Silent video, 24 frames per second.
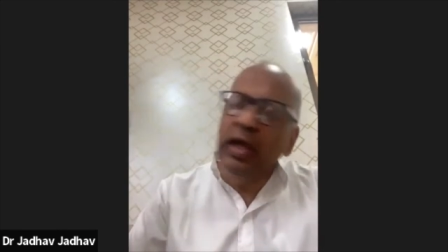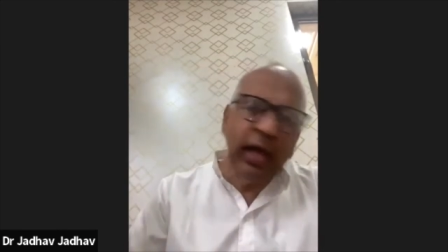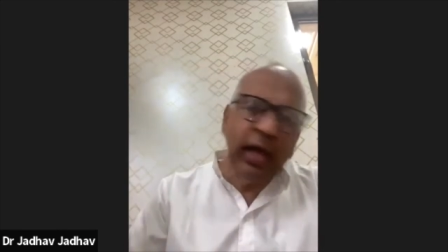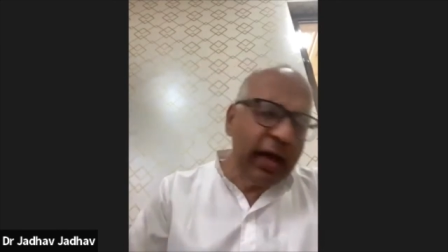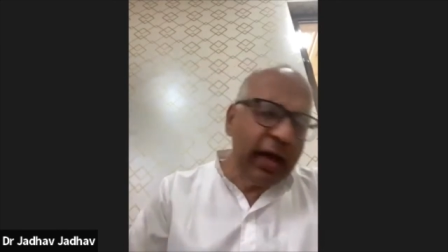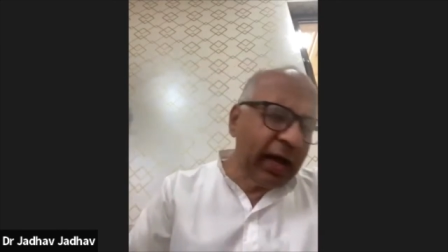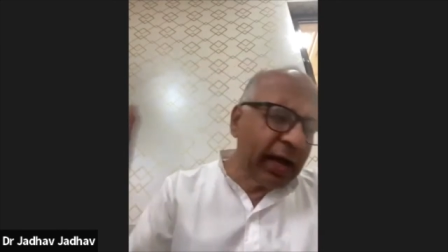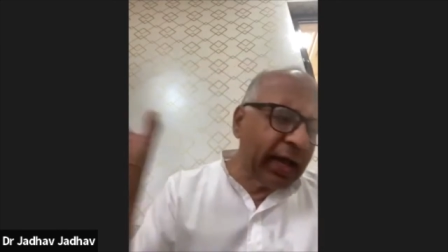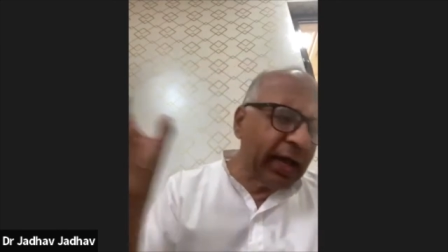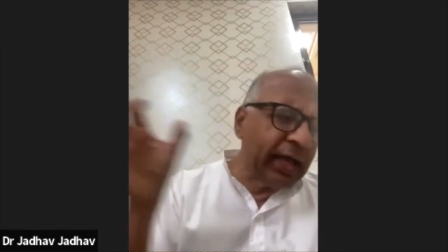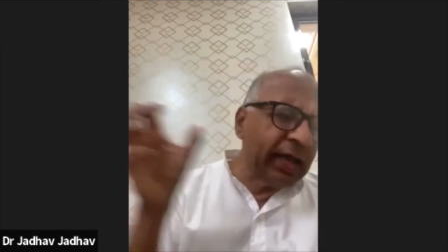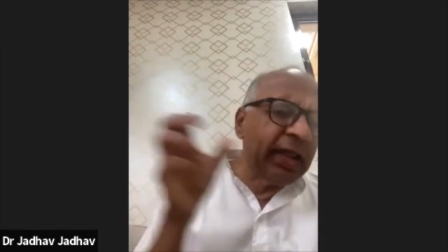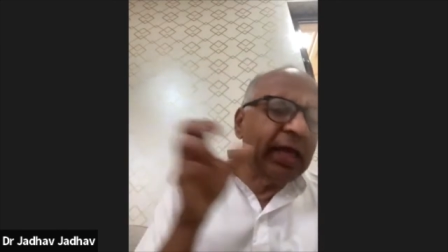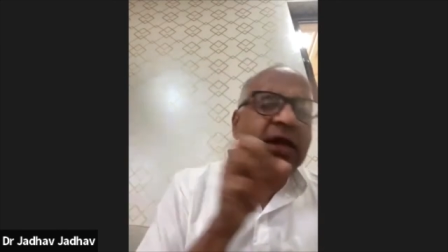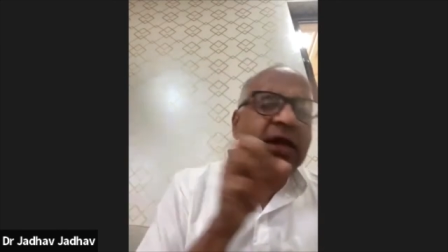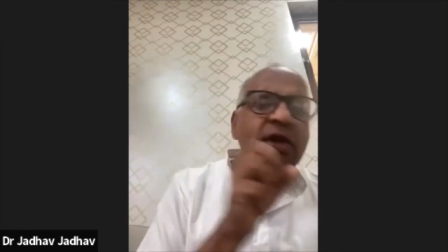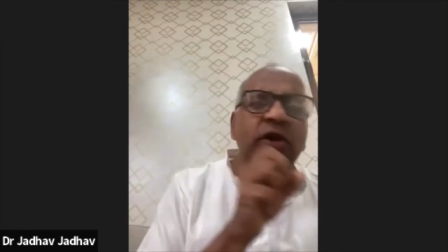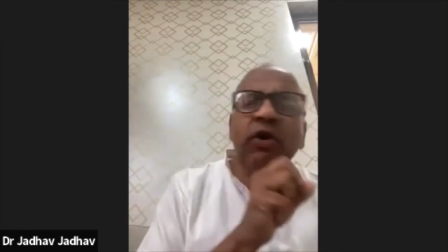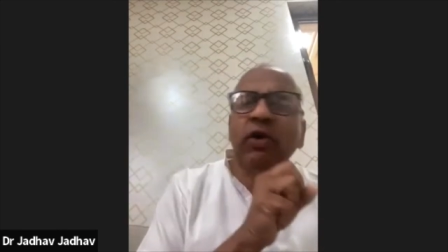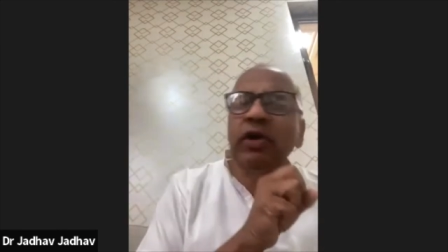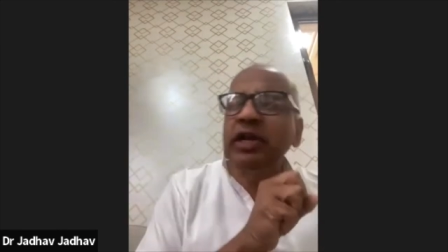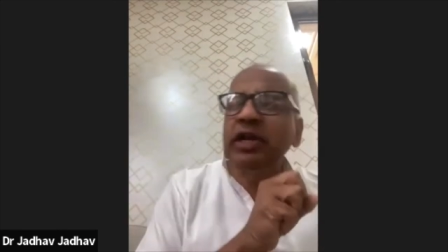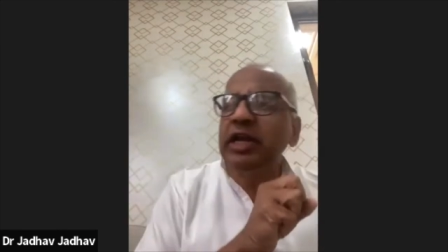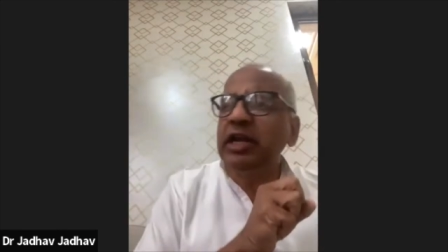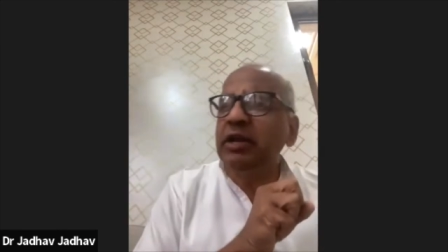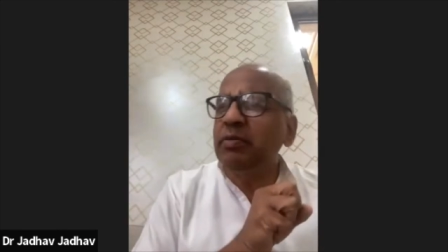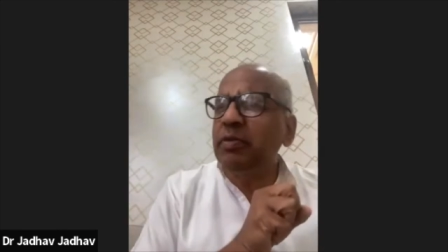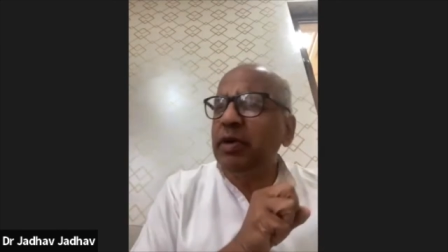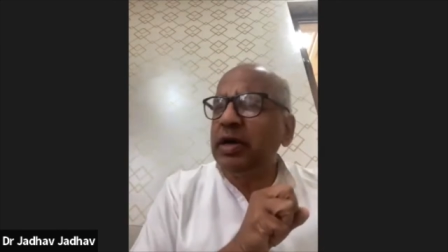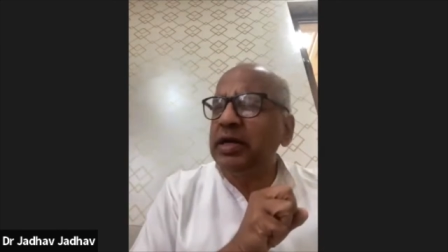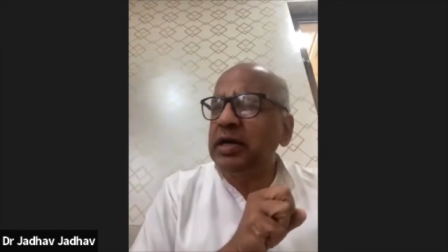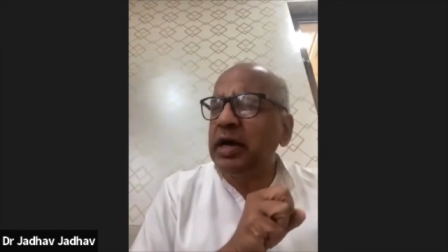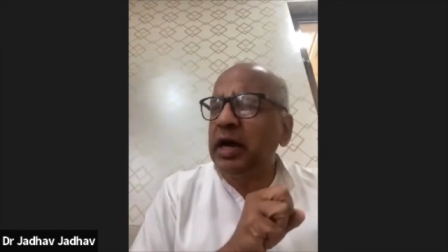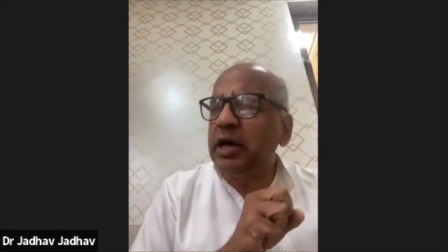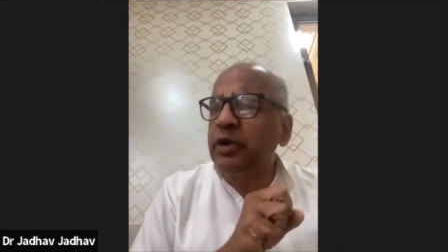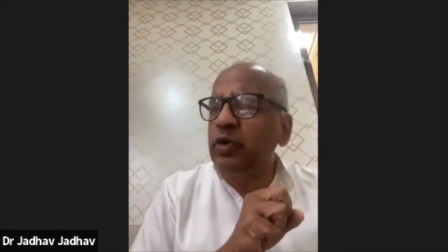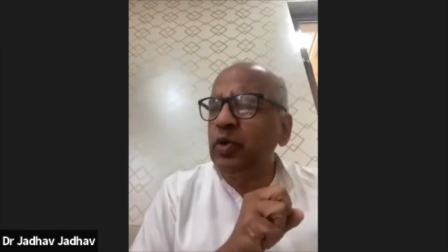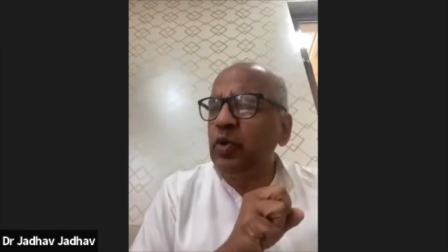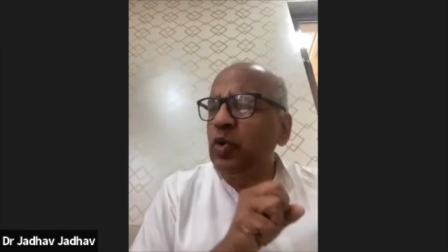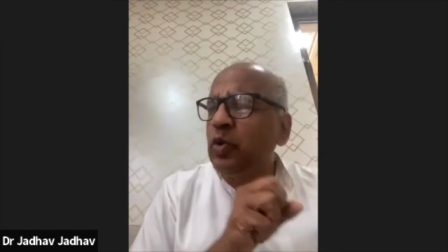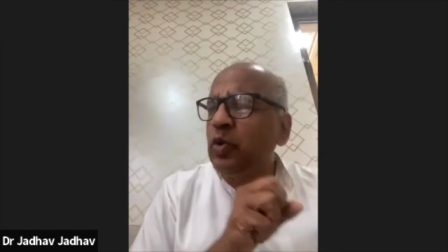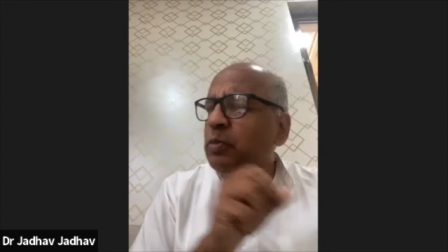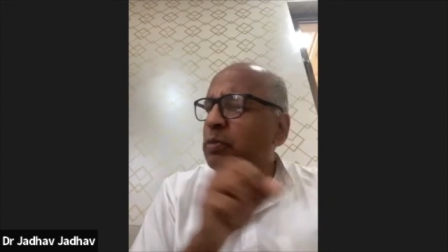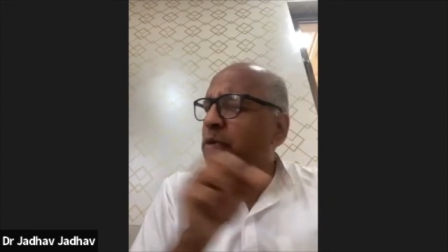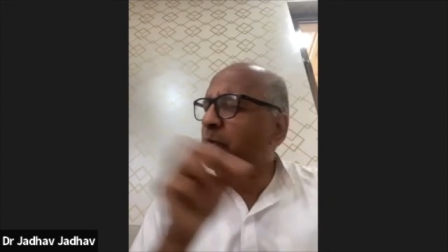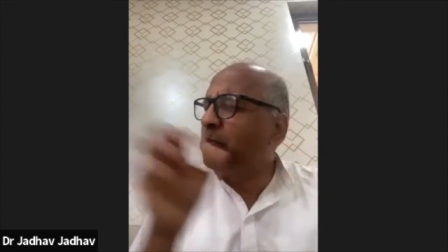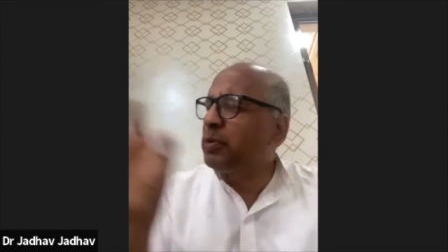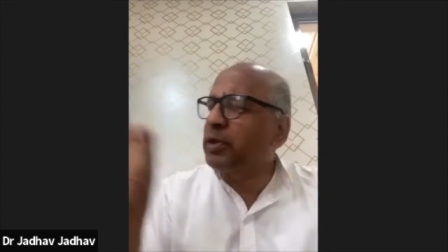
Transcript: again I call it by anuloma,